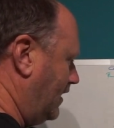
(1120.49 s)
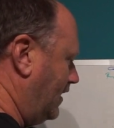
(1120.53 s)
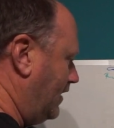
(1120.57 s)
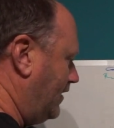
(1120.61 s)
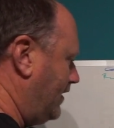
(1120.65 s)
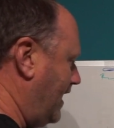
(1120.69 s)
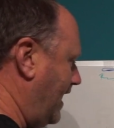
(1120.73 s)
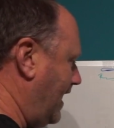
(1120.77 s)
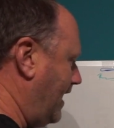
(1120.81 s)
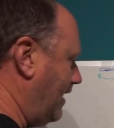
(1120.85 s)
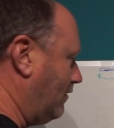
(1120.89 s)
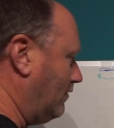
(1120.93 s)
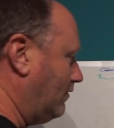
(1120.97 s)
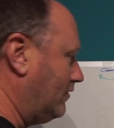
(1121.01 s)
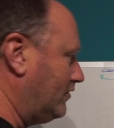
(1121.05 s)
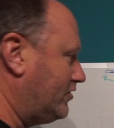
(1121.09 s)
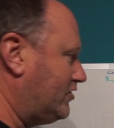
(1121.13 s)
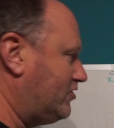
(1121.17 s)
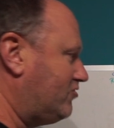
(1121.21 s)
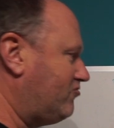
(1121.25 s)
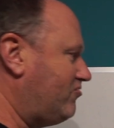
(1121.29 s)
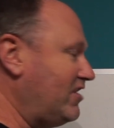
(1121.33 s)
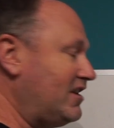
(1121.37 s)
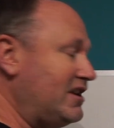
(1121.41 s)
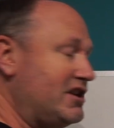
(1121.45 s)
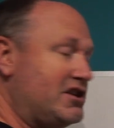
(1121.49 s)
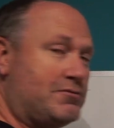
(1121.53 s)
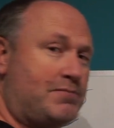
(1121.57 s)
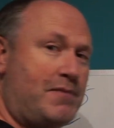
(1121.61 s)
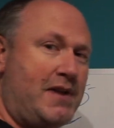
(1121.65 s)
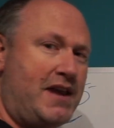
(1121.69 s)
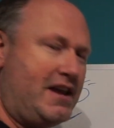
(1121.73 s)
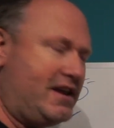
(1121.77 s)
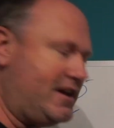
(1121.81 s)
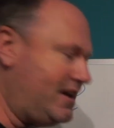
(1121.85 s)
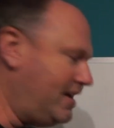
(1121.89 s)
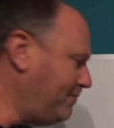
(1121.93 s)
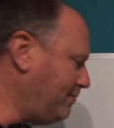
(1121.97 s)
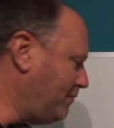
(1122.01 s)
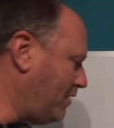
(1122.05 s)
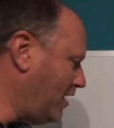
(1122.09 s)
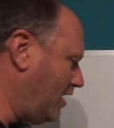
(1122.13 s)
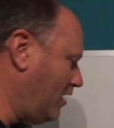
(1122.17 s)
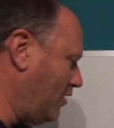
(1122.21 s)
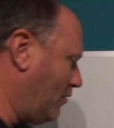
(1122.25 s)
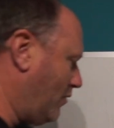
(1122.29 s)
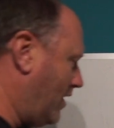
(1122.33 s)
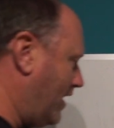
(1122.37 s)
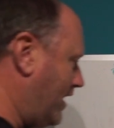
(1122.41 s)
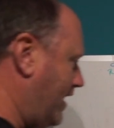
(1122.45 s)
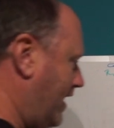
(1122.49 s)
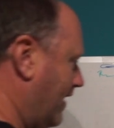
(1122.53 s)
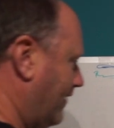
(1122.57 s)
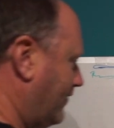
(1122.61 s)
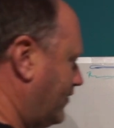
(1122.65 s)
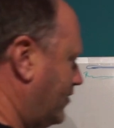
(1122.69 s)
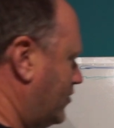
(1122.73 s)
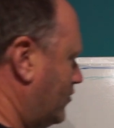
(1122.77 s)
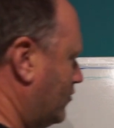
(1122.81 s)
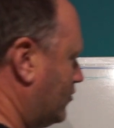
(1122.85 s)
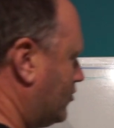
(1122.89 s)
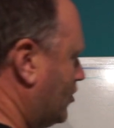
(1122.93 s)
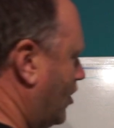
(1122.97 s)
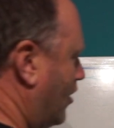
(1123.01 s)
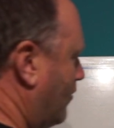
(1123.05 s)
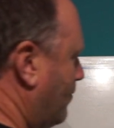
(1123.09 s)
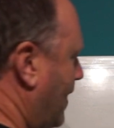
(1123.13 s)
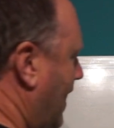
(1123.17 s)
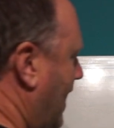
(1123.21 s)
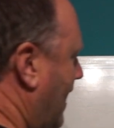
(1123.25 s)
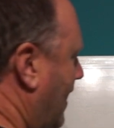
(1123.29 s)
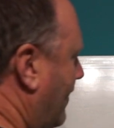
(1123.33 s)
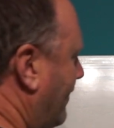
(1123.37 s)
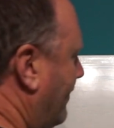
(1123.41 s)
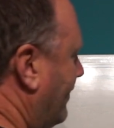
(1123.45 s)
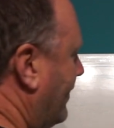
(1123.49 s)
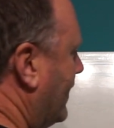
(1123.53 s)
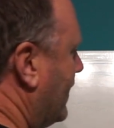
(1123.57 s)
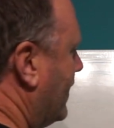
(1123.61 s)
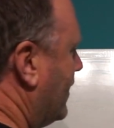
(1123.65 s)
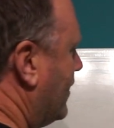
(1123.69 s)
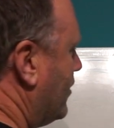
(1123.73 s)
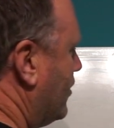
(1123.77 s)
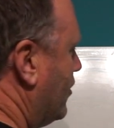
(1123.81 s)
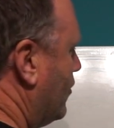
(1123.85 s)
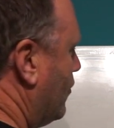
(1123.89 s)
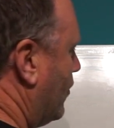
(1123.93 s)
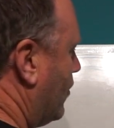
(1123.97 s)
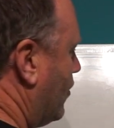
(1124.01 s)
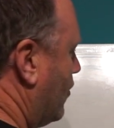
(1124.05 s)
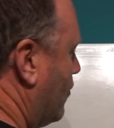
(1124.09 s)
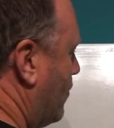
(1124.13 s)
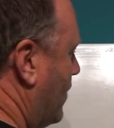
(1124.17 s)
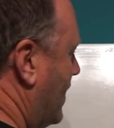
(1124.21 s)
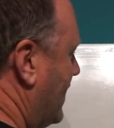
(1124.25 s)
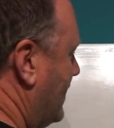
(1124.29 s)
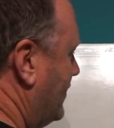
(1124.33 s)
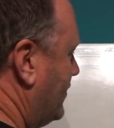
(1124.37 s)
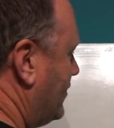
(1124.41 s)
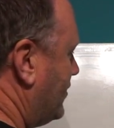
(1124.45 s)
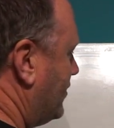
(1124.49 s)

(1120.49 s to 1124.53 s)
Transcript: Now, strictly speaking, by the way, you have to do a top hat. You want the wind